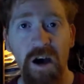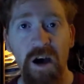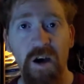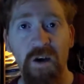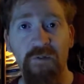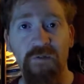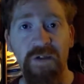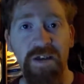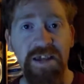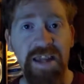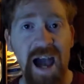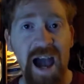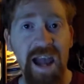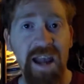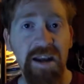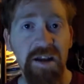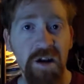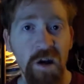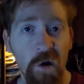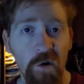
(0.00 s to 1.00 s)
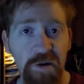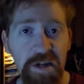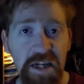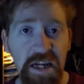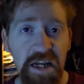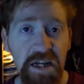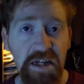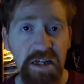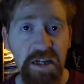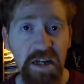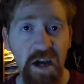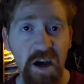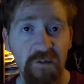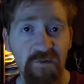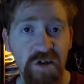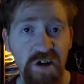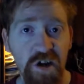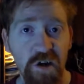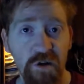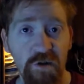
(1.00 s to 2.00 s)
of diagnoses
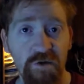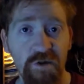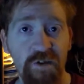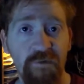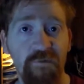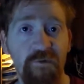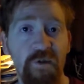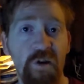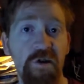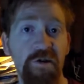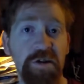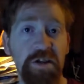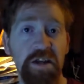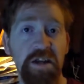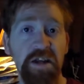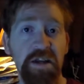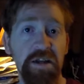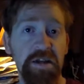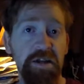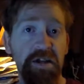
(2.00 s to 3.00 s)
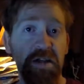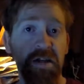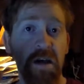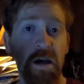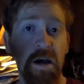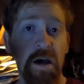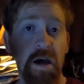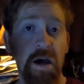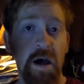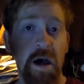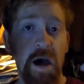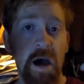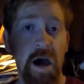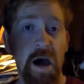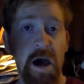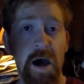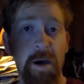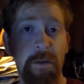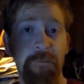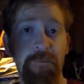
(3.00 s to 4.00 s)
of children versus
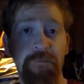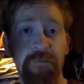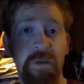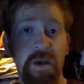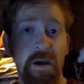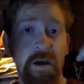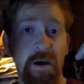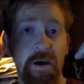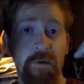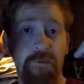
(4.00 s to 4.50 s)
um,